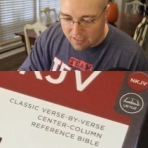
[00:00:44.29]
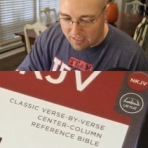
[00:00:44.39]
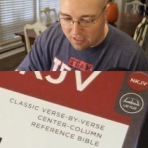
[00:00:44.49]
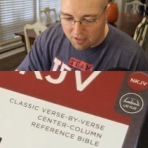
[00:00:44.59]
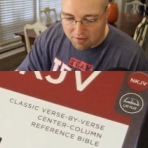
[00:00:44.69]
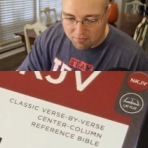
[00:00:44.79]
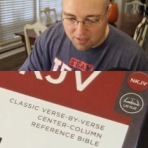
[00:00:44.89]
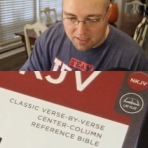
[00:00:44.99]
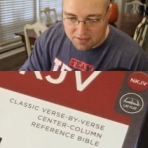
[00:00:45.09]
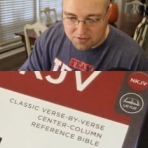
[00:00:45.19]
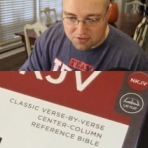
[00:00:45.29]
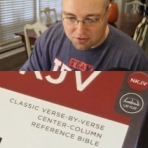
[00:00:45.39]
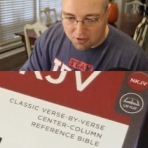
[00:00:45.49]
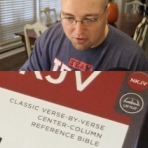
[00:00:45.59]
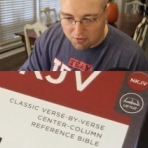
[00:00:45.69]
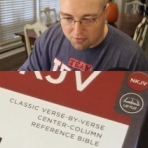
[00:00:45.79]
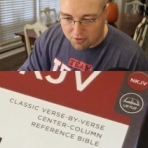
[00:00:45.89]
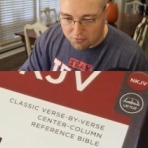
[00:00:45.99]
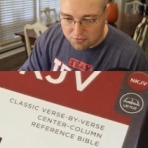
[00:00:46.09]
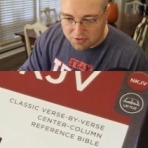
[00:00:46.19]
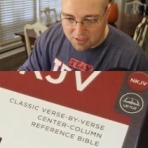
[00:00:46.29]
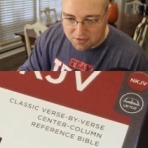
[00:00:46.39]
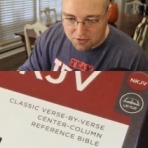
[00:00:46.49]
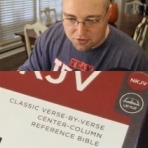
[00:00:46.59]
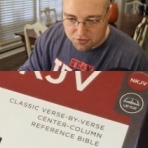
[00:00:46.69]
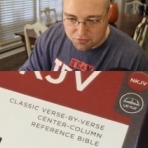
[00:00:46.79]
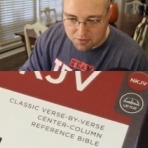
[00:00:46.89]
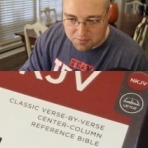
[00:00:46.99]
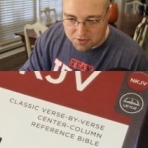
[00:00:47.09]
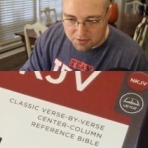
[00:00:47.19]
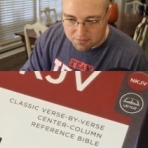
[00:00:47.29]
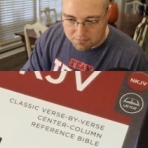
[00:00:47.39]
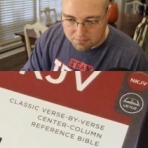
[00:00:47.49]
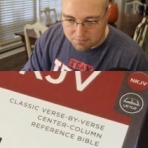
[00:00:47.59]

And I'll have links to all those in the description.